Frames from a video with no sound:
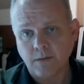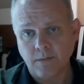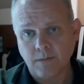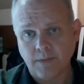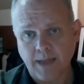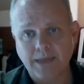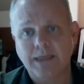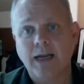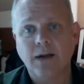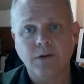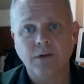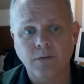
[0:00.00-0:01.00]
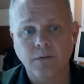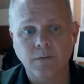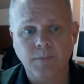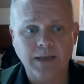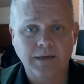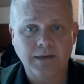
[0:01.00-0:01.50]
that's how you
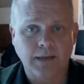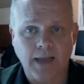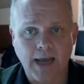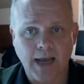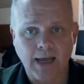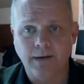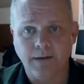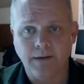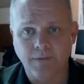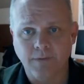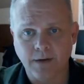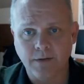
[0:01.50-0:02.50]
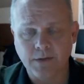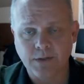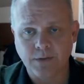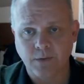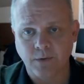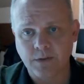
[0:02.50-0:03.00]
basically add a video
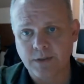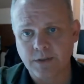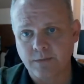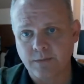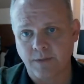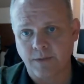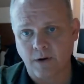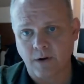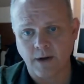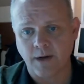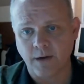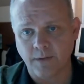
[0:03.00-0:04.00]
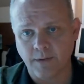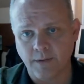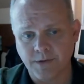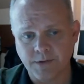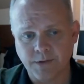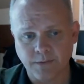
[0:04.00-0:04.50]
source with audio
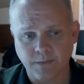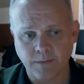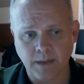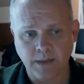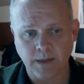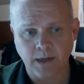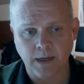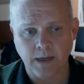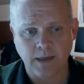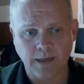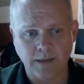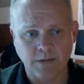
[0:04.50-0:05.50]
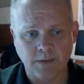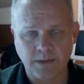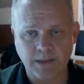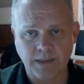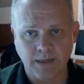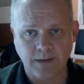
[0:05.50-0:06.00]
into a
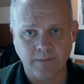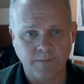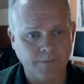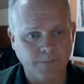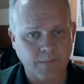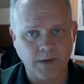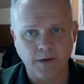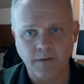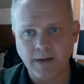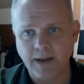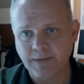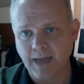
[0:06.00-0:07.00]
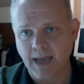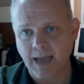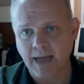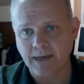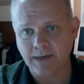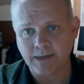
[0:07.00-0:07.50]
scene. You don't have to
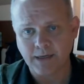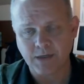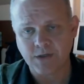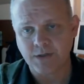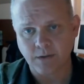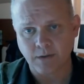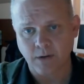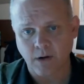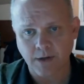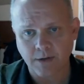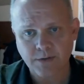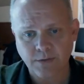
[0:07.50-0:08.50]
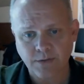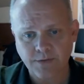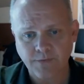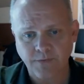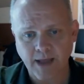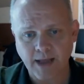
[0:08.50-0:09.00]
add an additional audio source
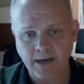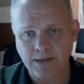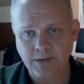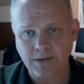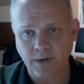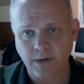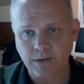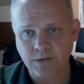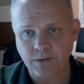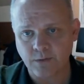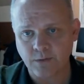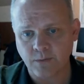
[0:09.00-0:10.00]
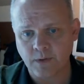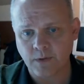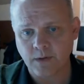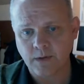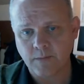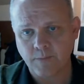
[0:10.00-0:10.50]
for that. It's going to
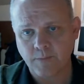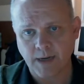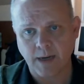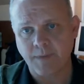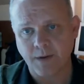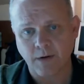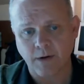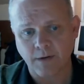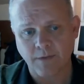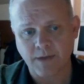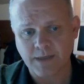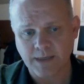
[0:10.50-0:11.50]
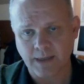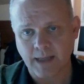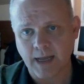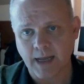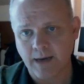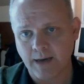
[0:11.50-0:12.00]
pick up the audio that's in
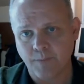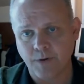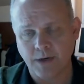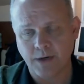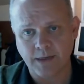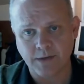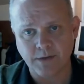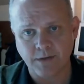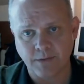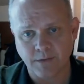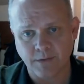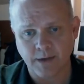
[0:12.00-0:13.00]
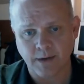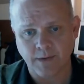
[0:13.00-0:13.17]
that and put it into the